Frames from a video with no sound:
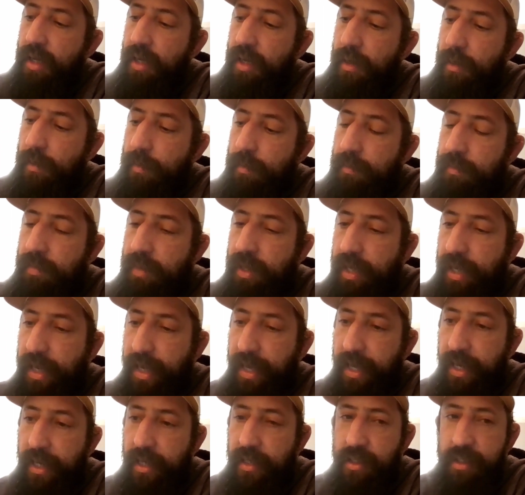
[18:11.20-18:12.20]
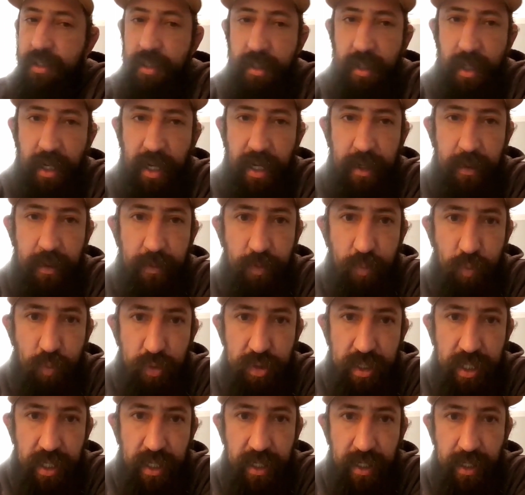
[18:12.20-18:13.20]
um, and I
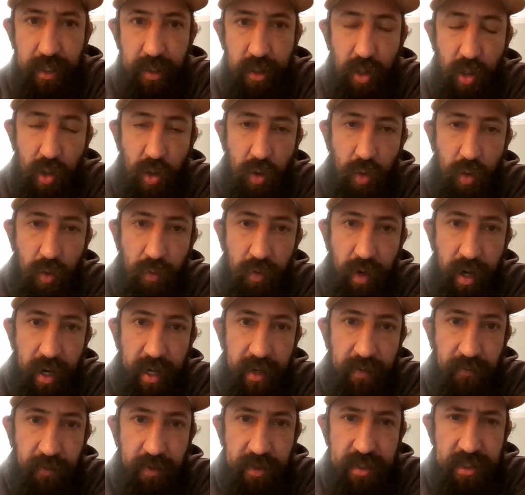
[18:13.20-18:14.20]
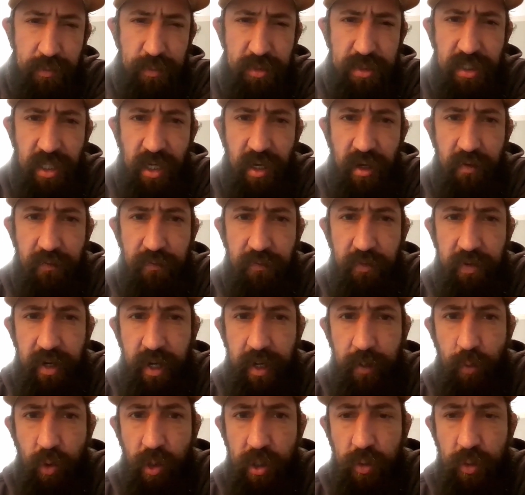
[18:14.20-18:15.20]
was getting Cole ready for some stuff,
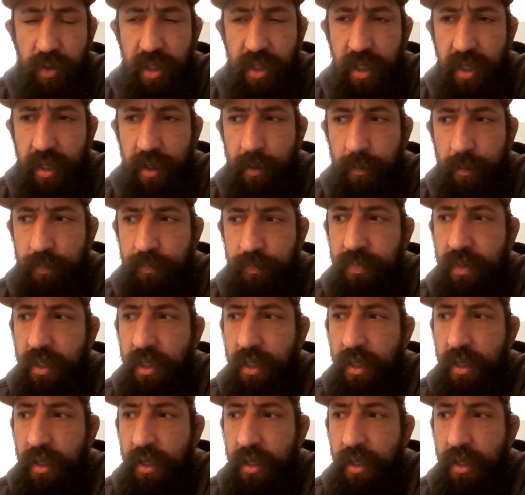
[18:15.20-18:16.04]
and I worked with him.